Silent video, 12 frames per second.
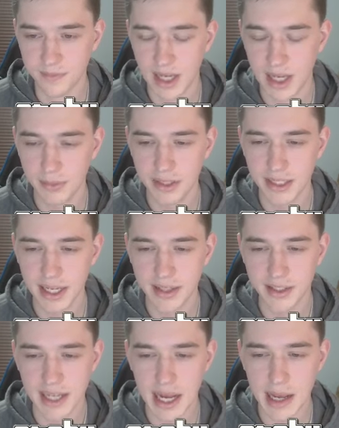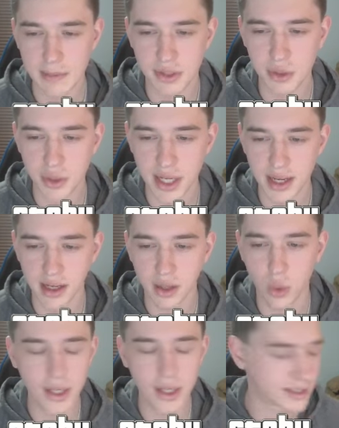I'm going to take this time to take a
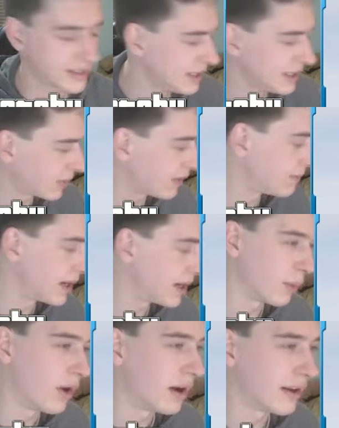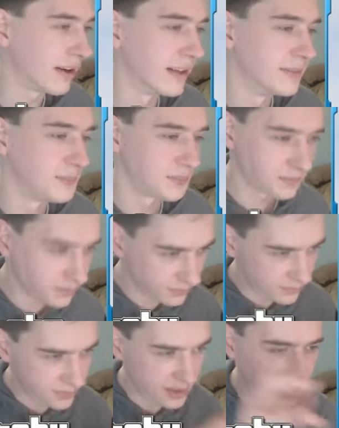quick sip of my water.
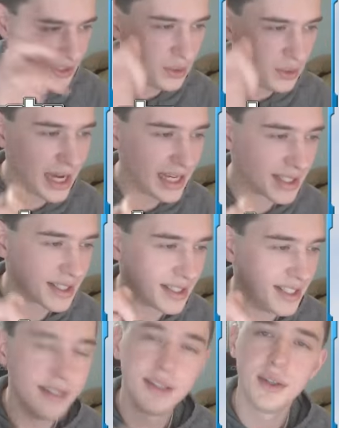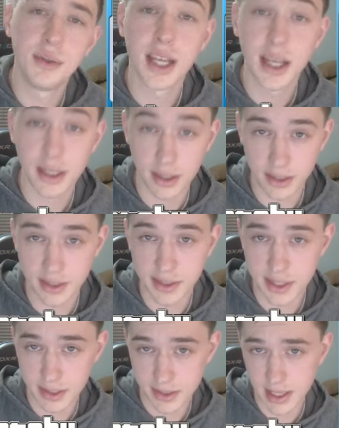You guys need to take this
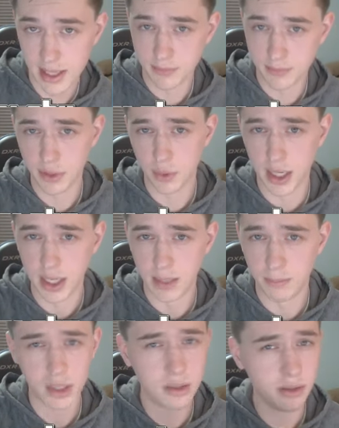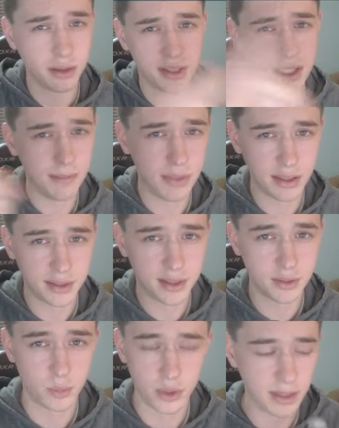time to uh, buckle your
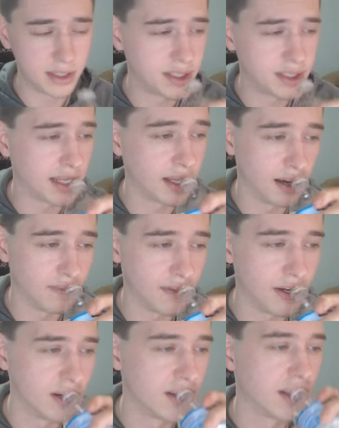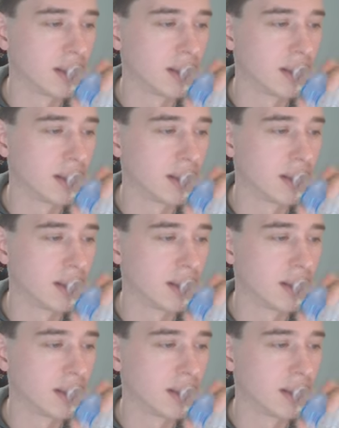seatbelts. We're about to take off here.